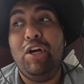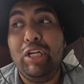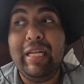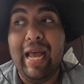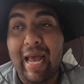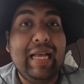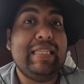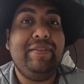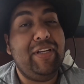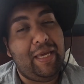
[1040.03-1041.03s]
early ass
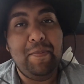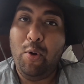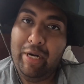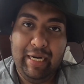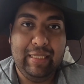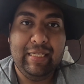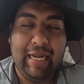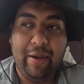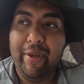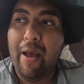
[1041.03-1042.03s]
fucking morning
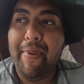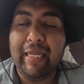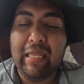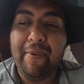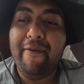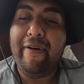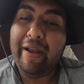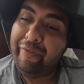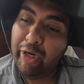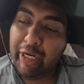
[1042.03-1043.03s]
today. We got picked up at
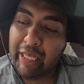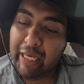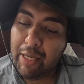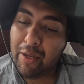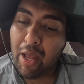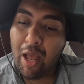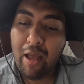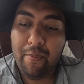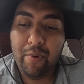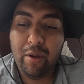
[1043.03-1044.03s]
5:30
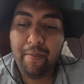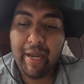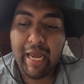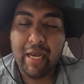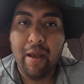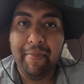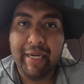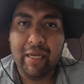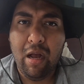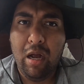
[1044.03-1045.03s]
by a
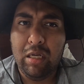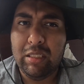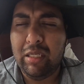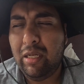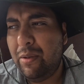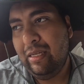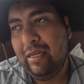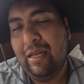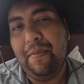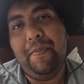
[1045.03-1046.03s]
company called
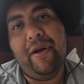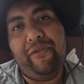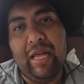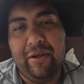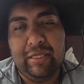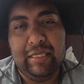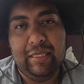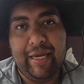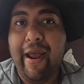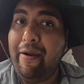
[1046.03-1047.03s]
Laos.
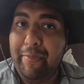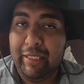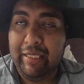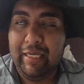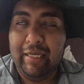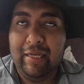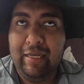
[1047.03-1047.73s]
Karen booked there.